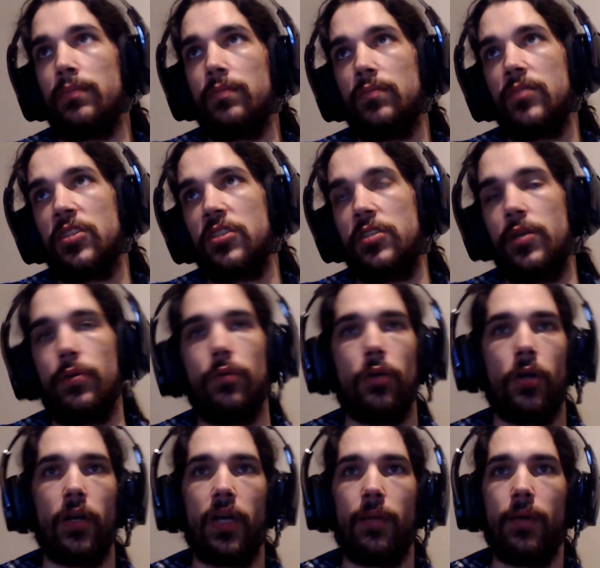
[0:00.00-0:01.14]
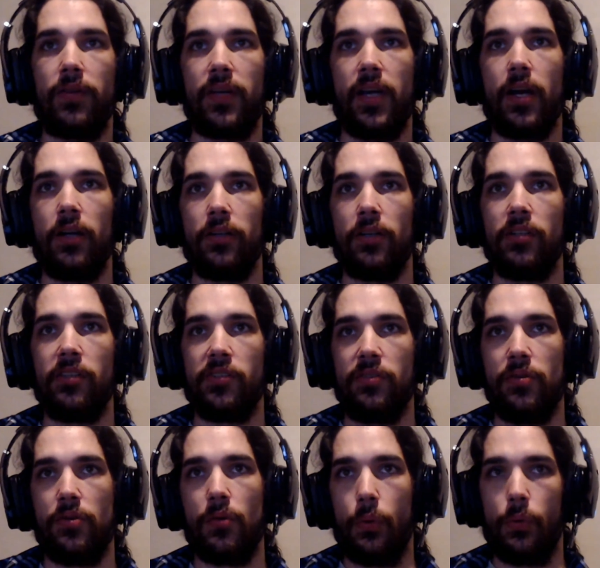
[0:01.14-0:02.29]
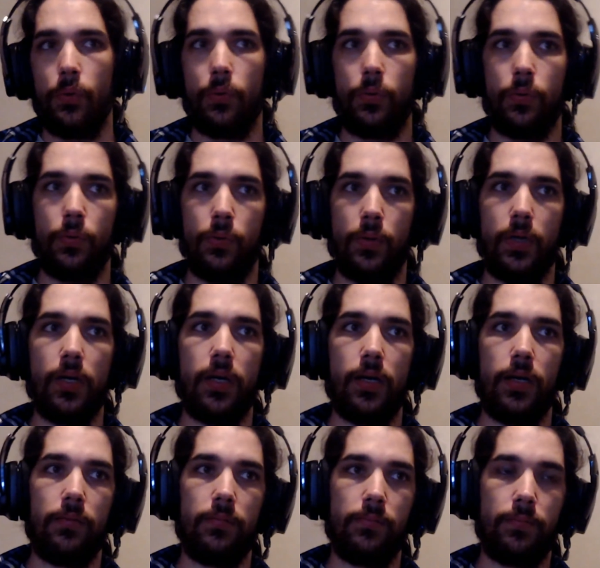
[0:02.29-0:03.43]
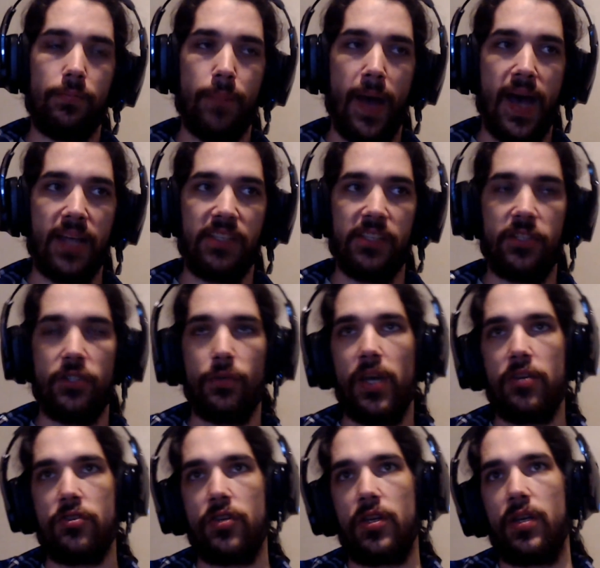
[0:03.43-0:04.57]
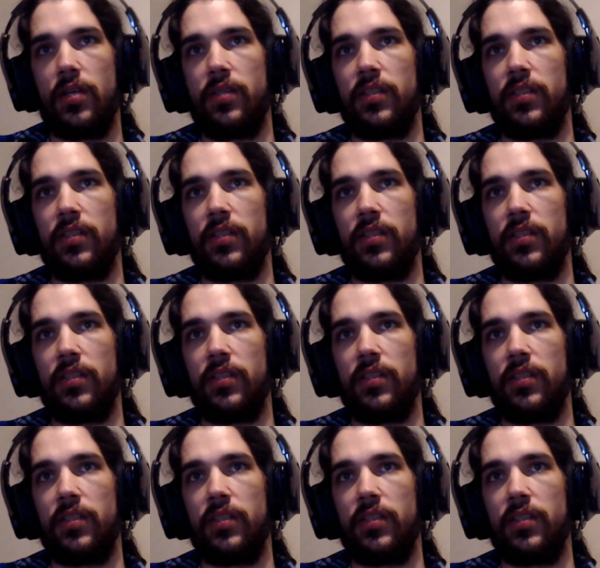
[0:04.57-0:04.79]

just you learning about the characters to bad situations.